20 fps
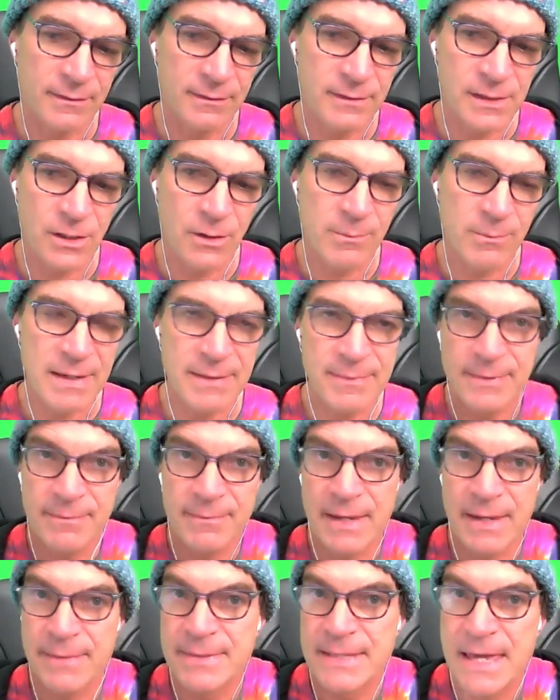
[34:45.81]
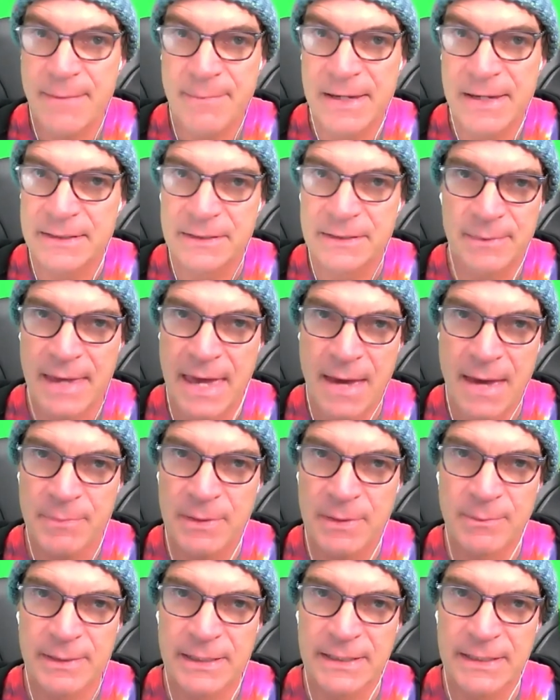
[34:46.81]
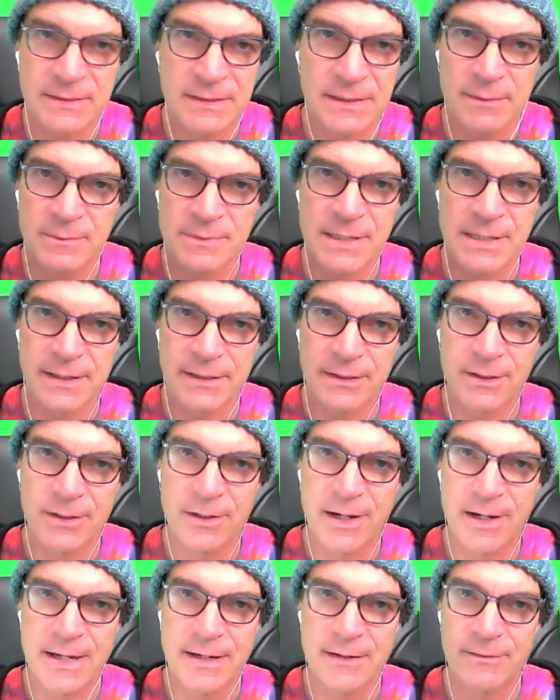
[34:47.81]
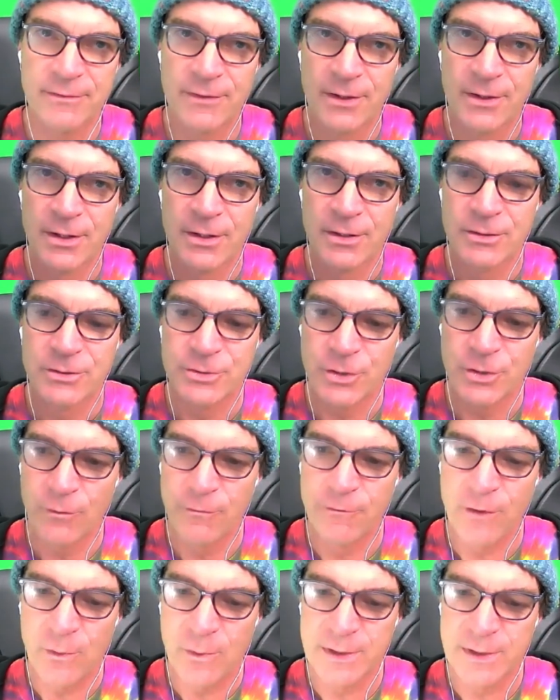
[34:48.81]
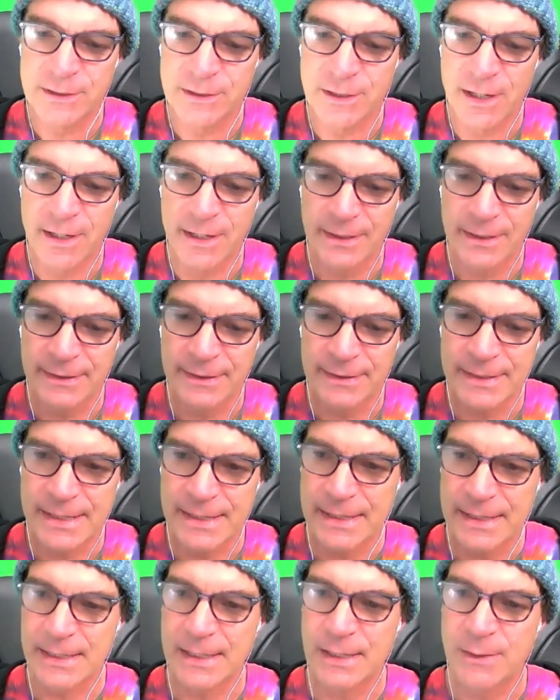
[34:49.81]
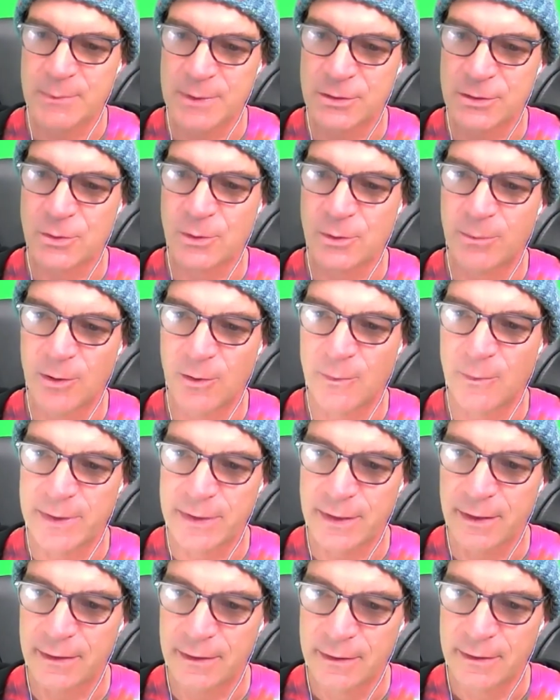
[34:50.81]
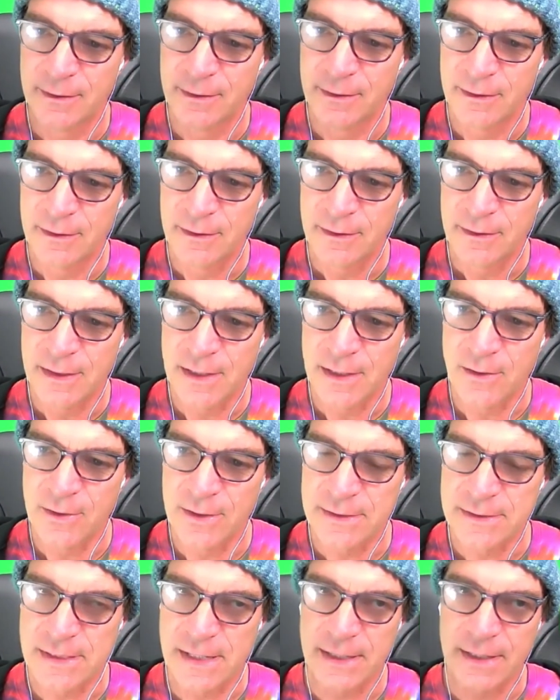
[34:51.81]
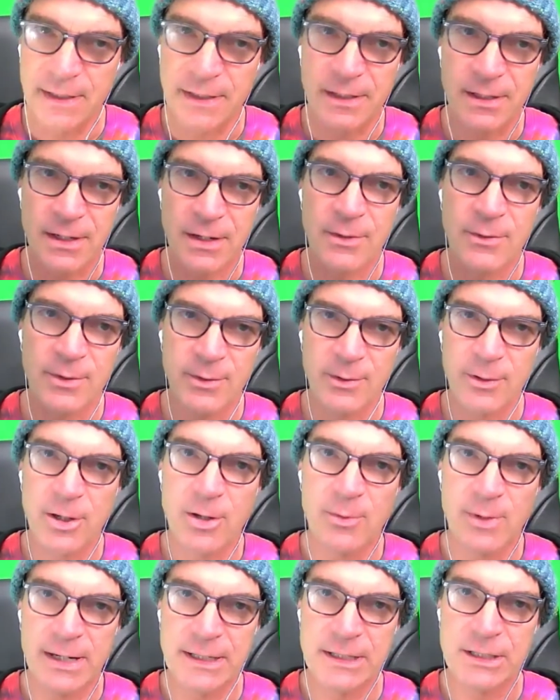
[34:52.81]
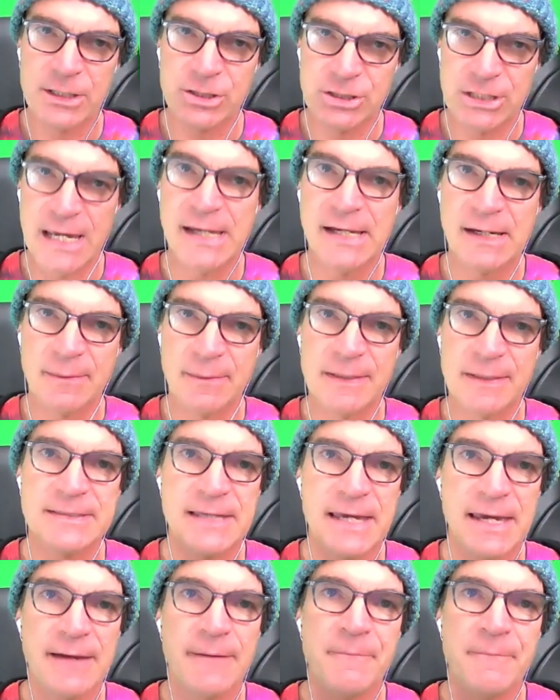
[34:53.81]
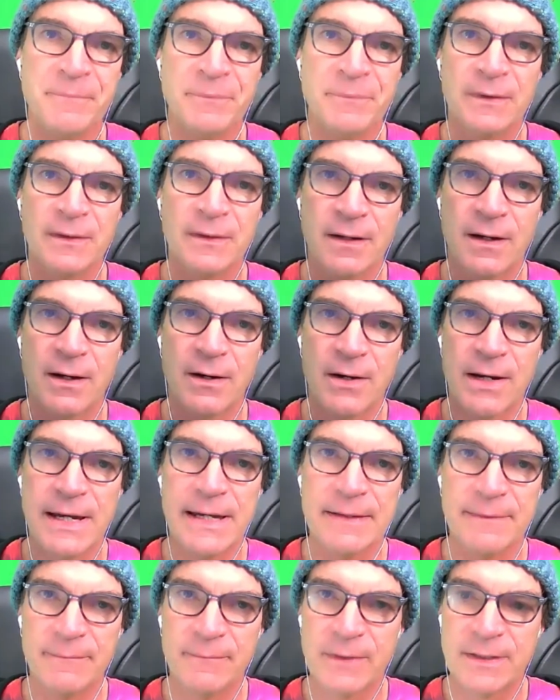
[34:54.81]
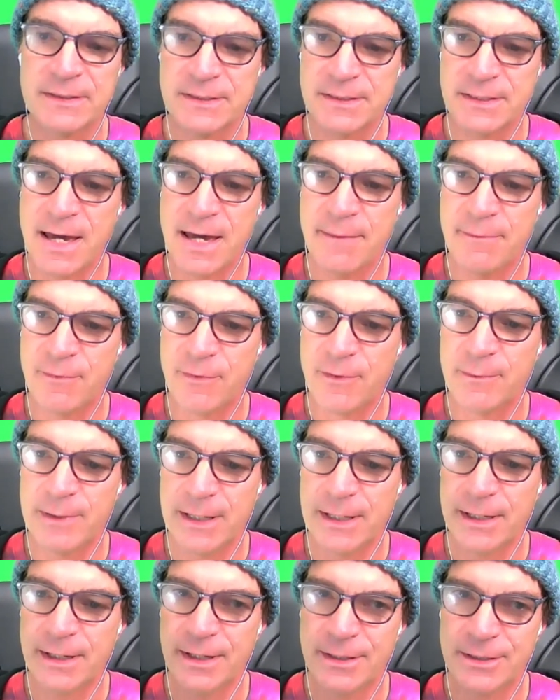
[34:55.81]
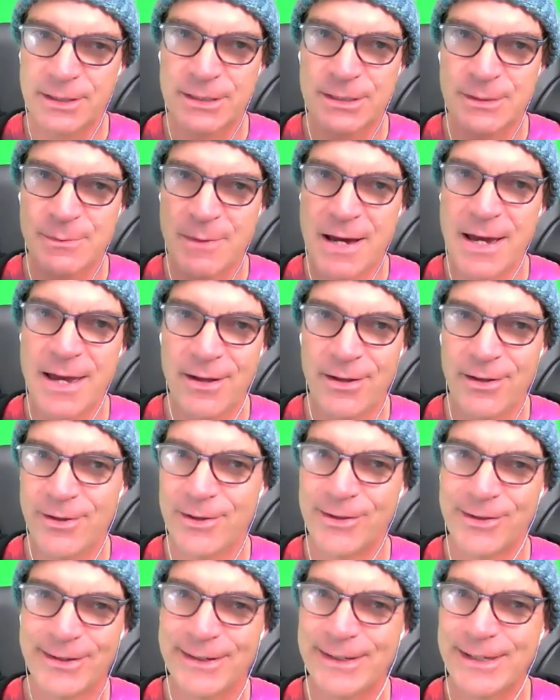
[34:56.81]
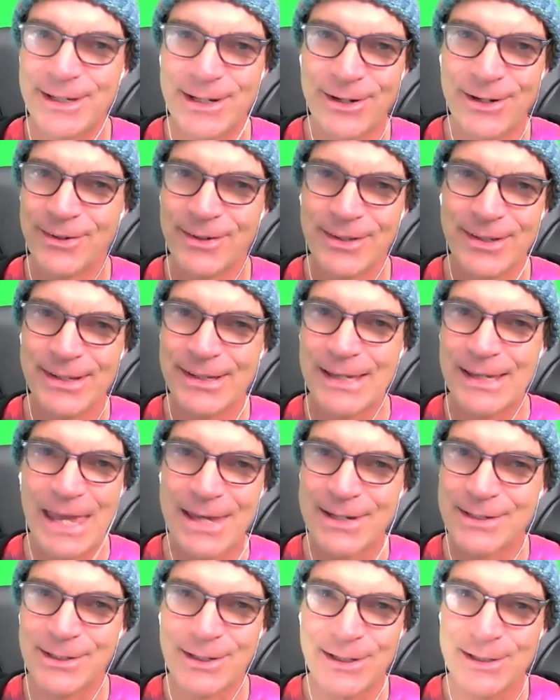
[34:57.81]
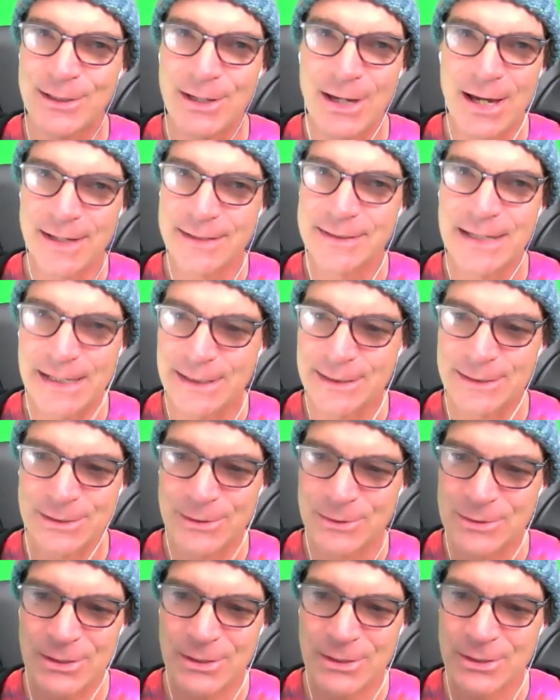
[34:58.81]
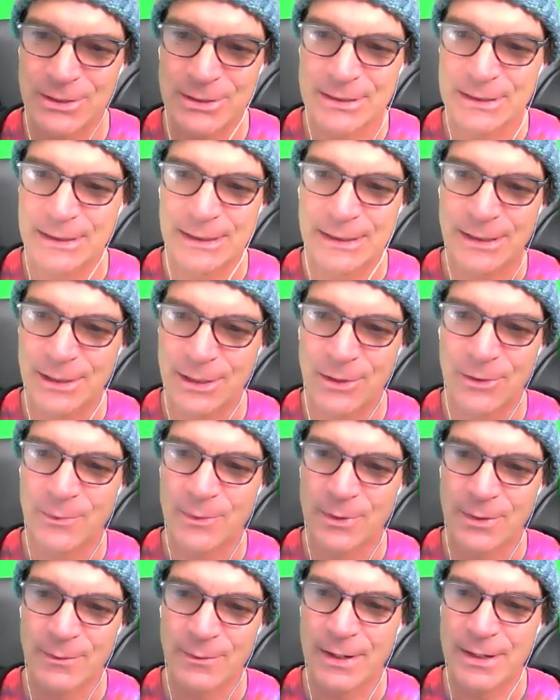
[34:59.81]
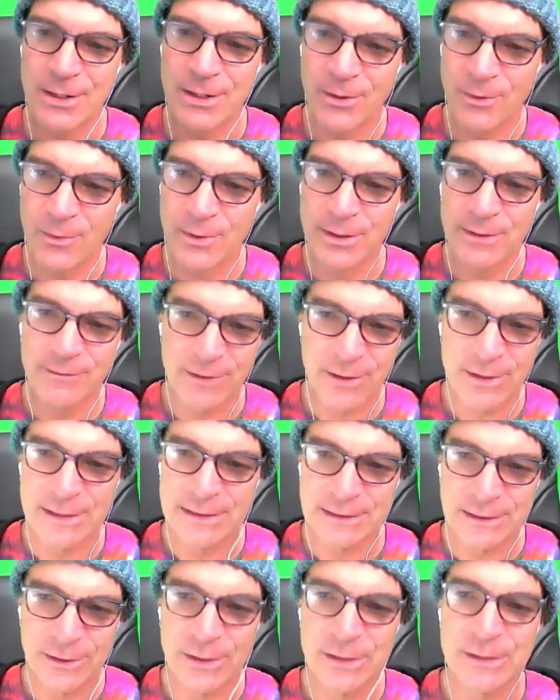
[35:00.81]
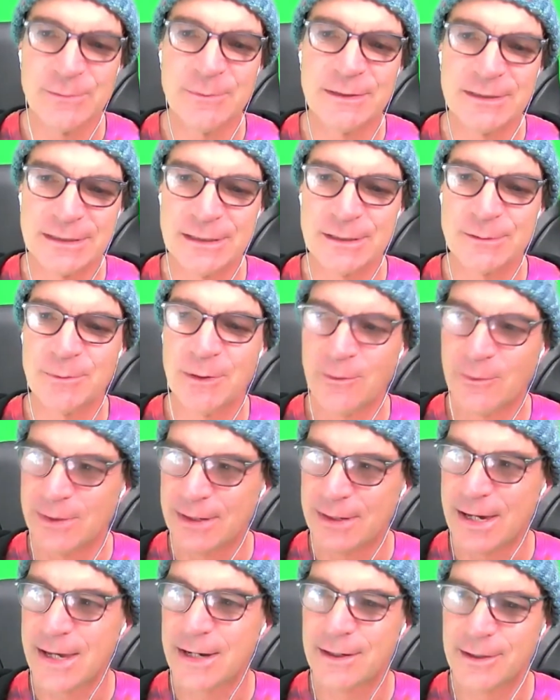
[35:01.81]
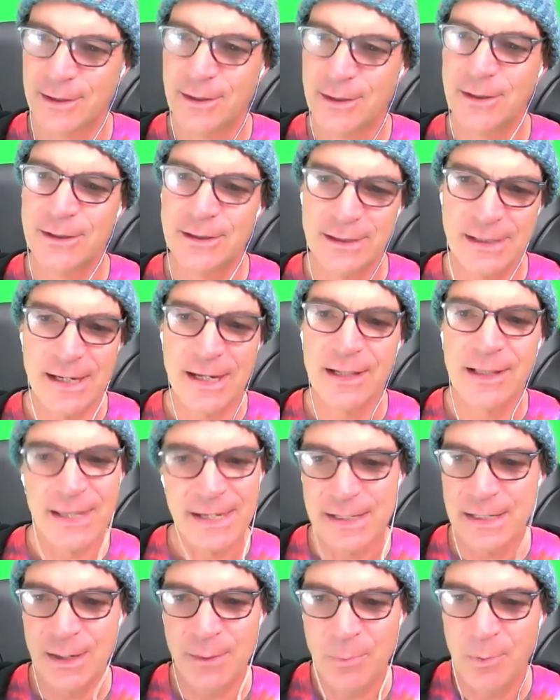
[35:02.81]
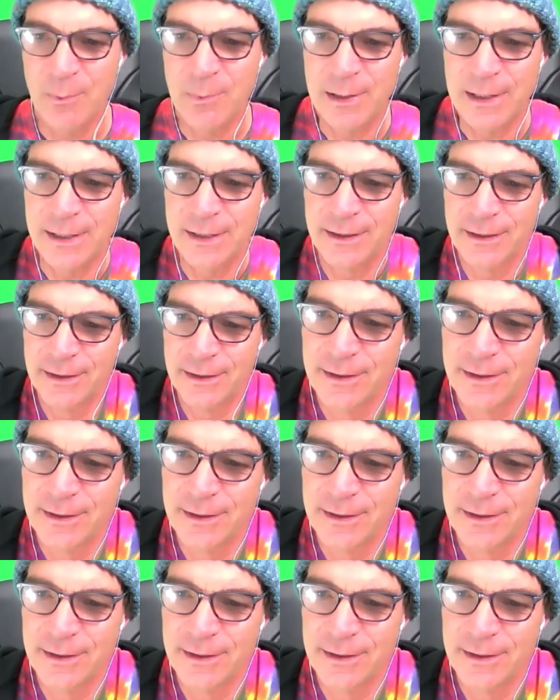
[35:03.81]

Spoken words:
Maybe that makes them happy, but it seems like they're kind of so focused on it that they can get miserable with it. And it's like you don't want to just shake them and say, all right, let's stop for a minute and just smile, and not take it so seriously. I know we're in a very serious business, but you gotta lighten up a bit.